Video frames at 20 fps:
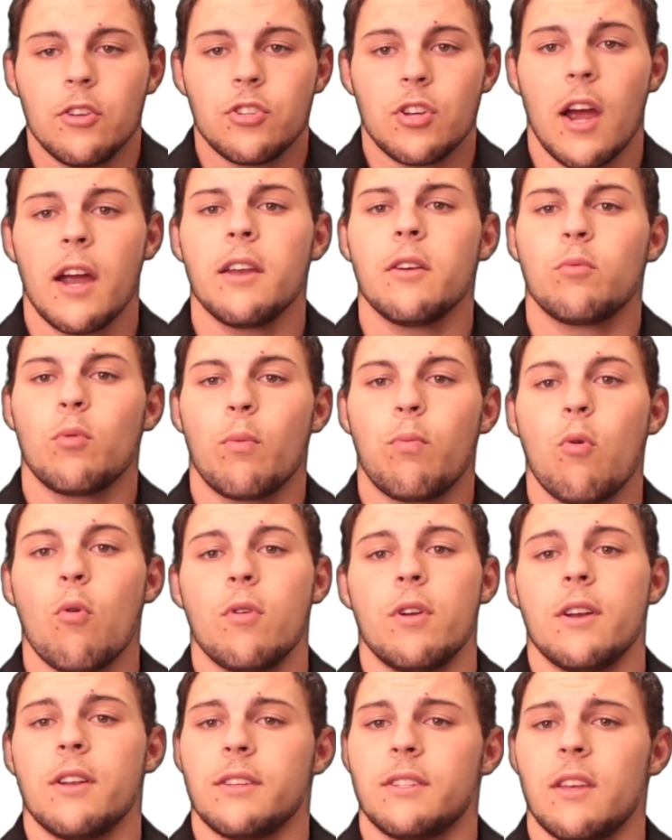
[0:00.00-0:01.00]
China
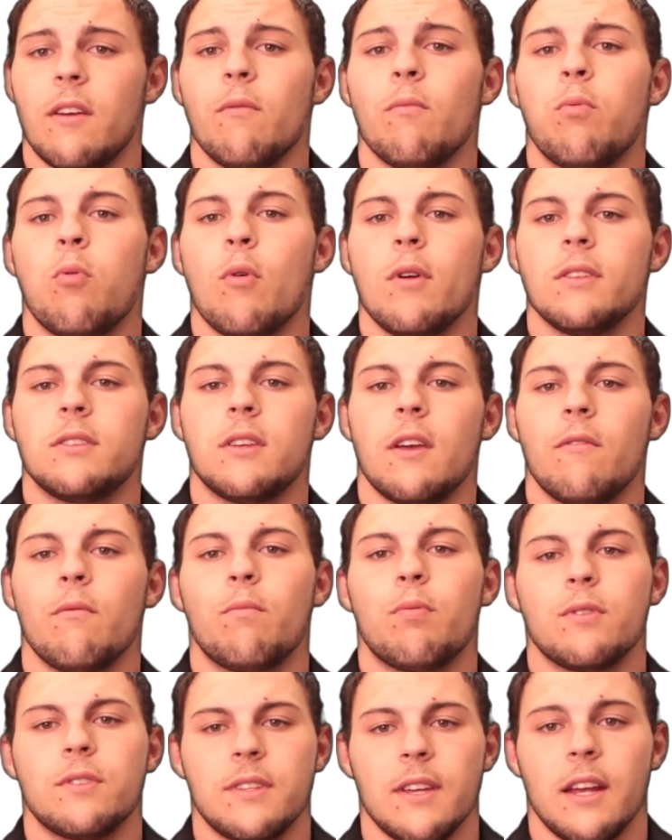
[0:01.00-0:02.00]
reported a
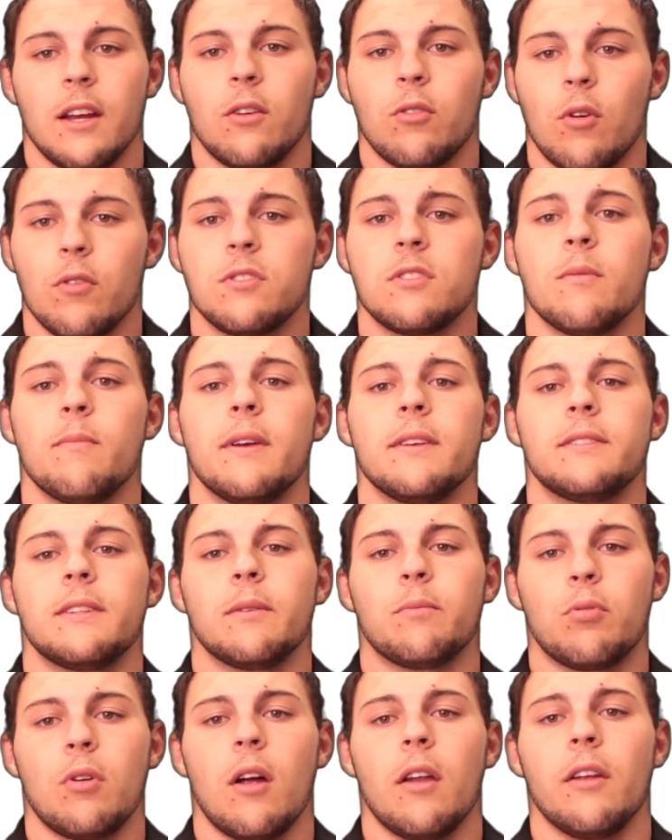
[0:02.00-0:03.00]
7.7% gross
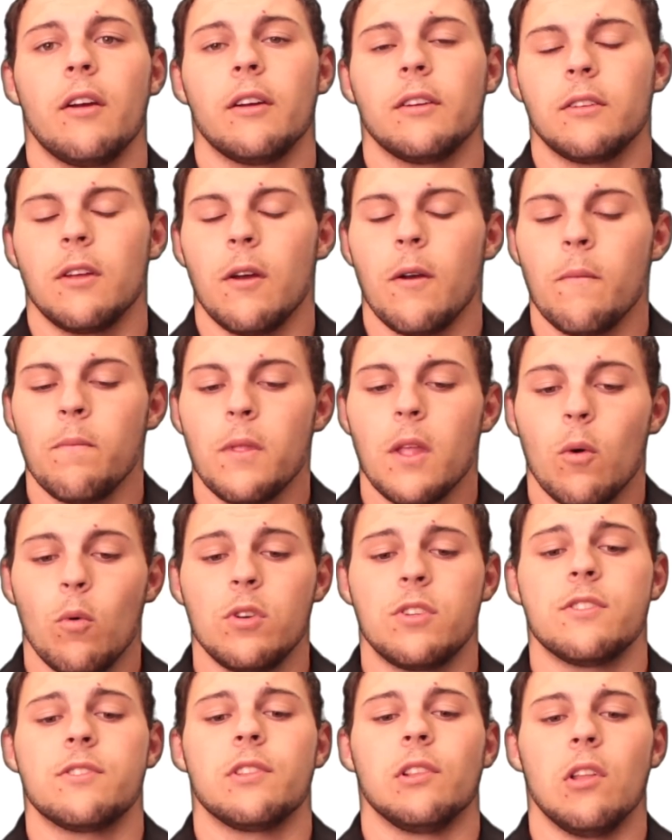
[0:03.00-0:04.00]
domestic product,
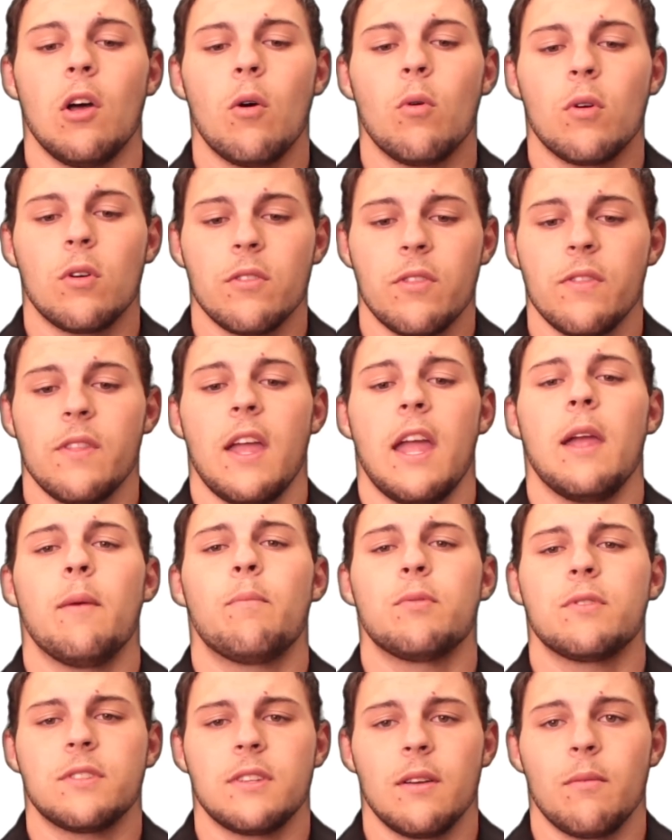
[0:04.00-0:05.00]
which is lower than
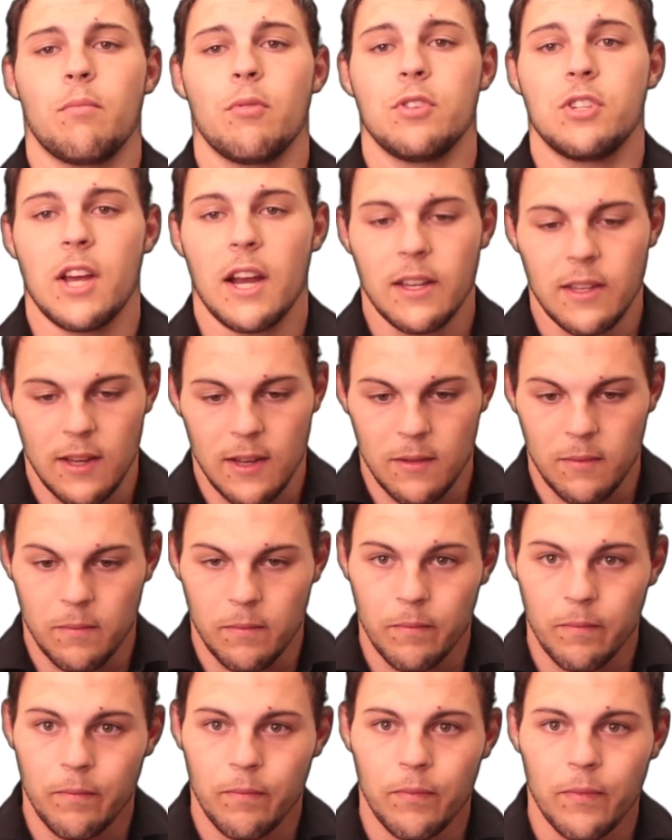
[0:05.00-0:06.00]
the 8% projected.
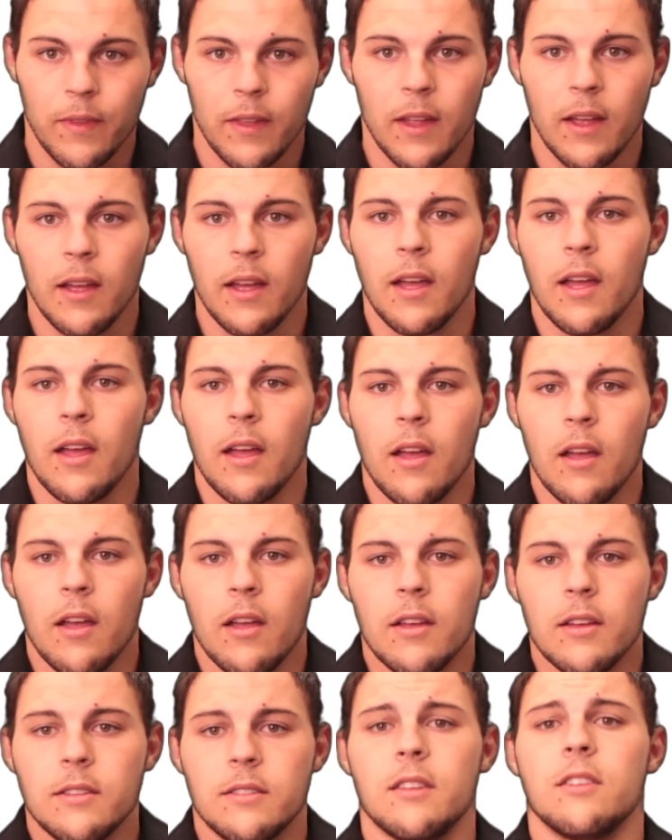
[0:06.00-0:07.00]

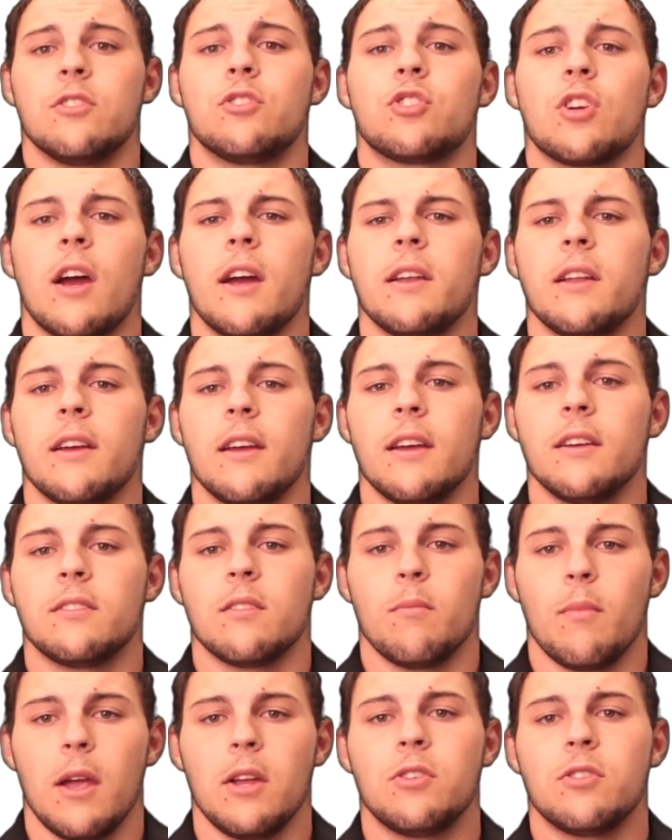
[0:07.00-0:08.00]
Since China is
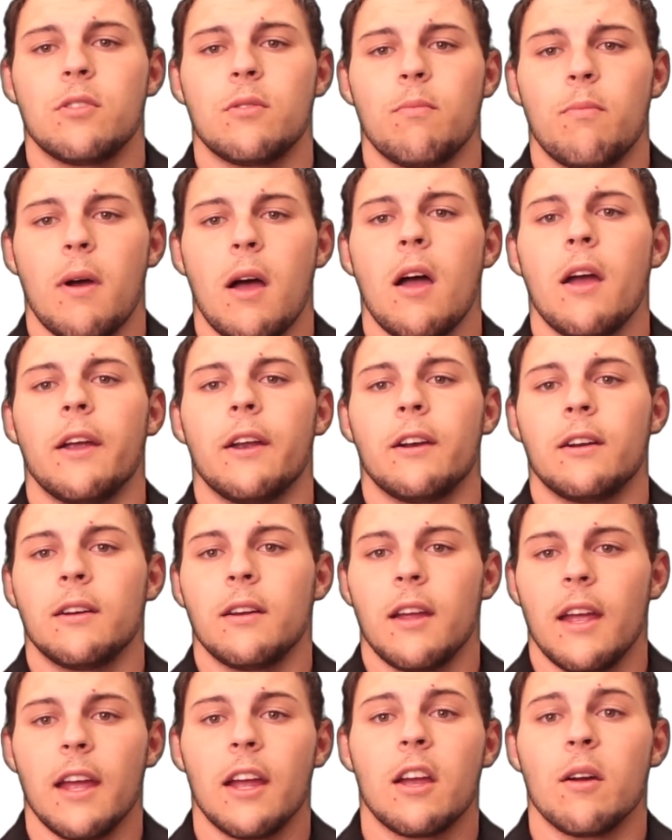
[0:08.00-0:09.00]
a major
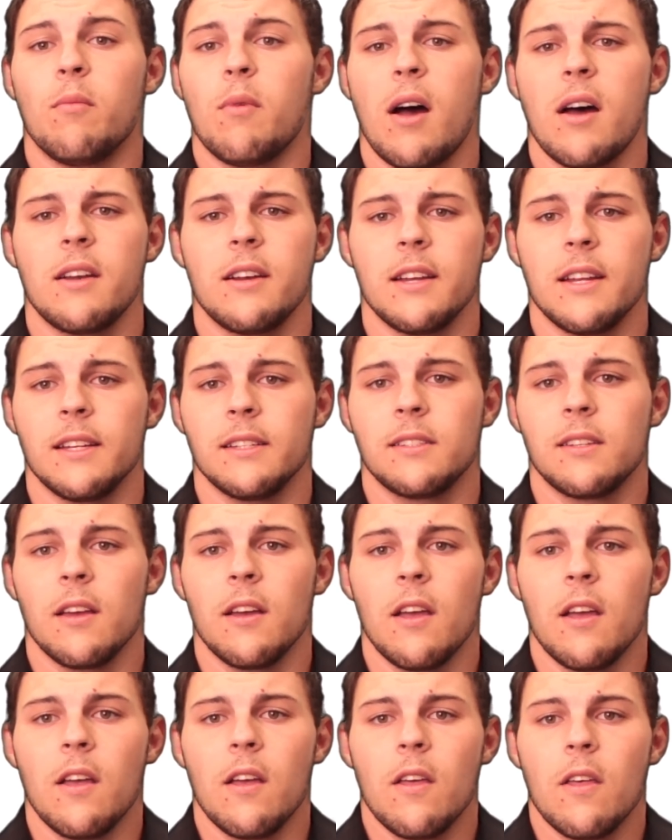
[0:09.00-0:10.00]
buyer in commodities,
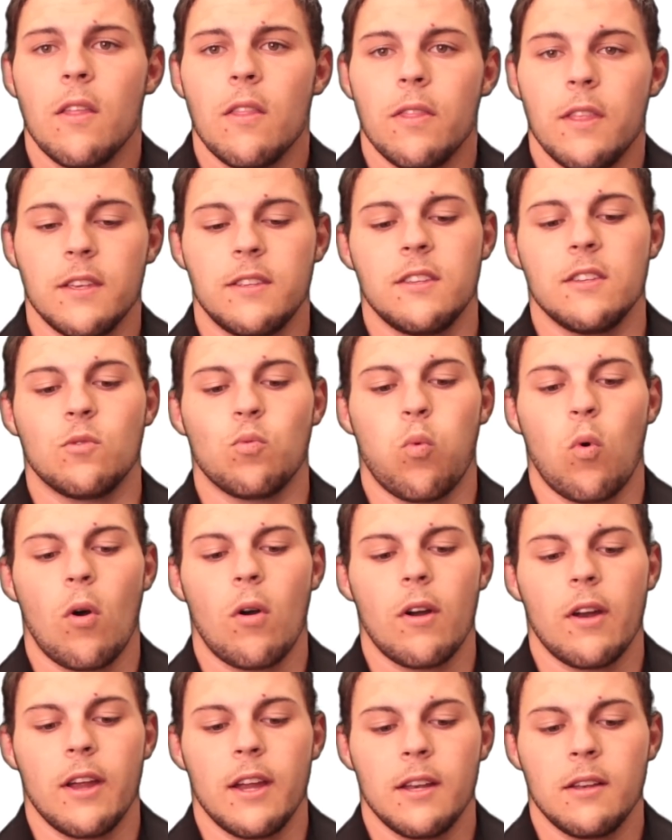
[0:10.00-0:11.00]
this has
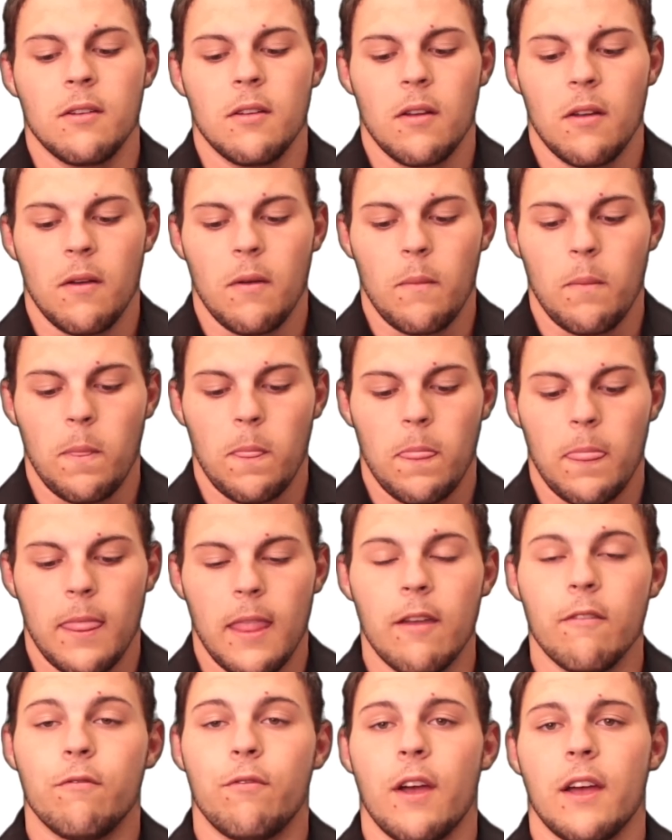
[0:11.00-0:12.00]
worried
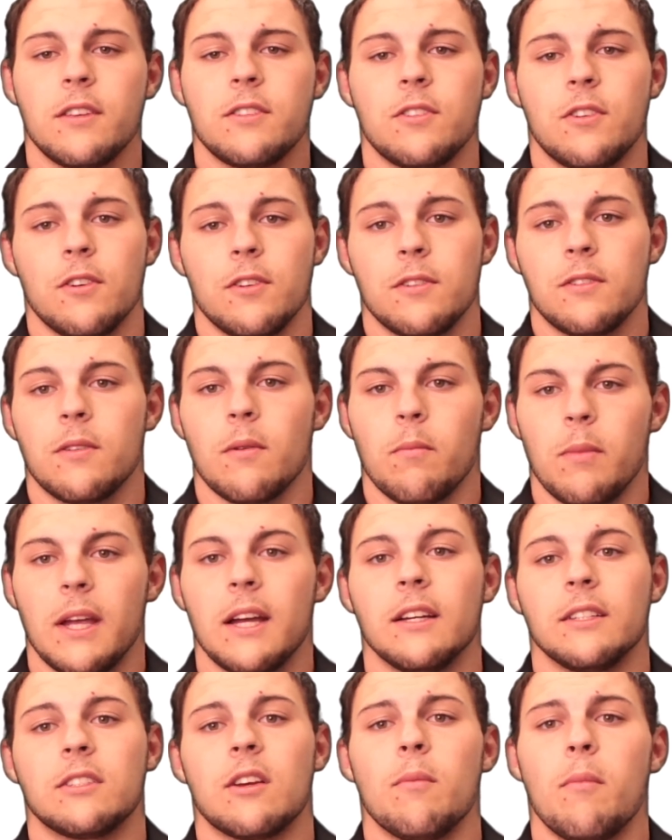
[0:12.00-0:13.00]
investors
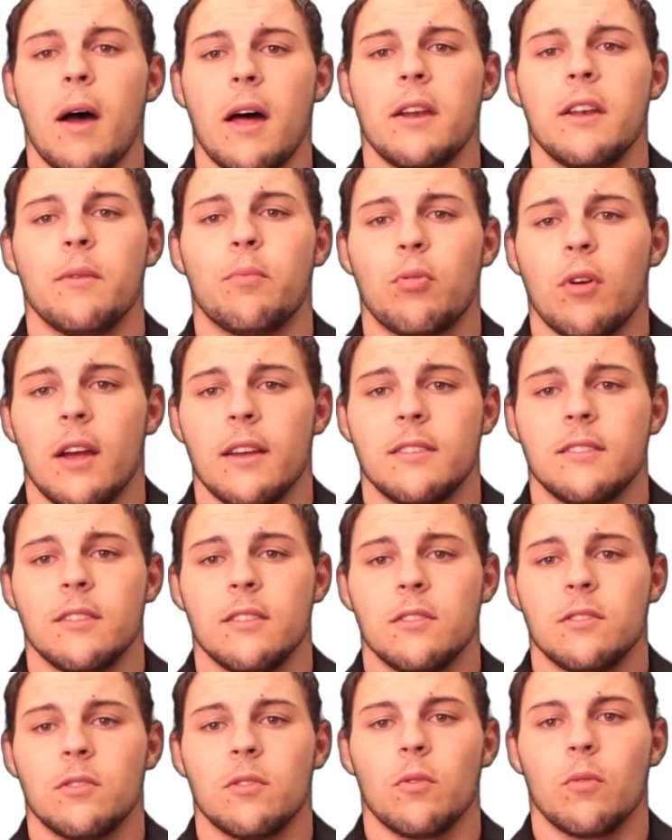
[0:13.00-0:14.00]
because commodity
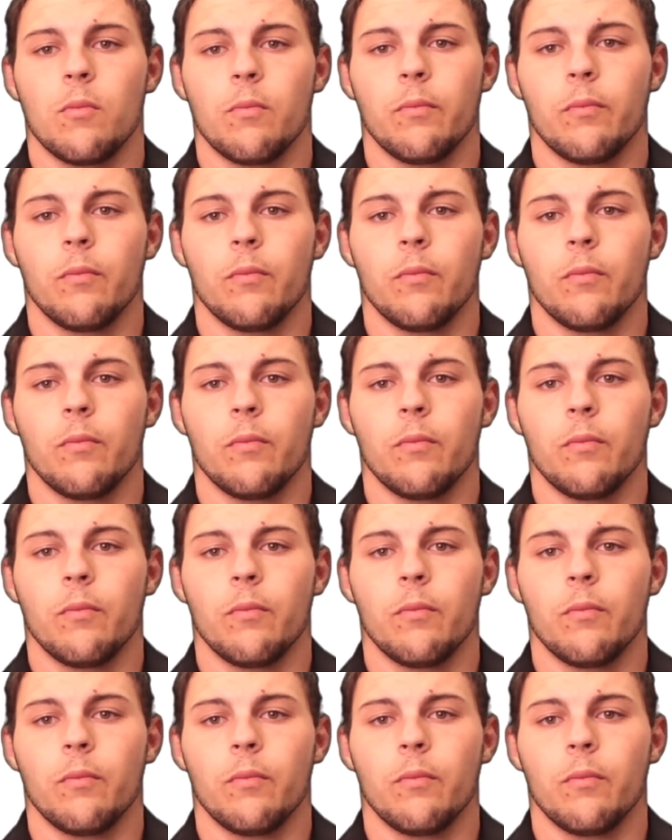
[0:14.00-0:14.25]
prices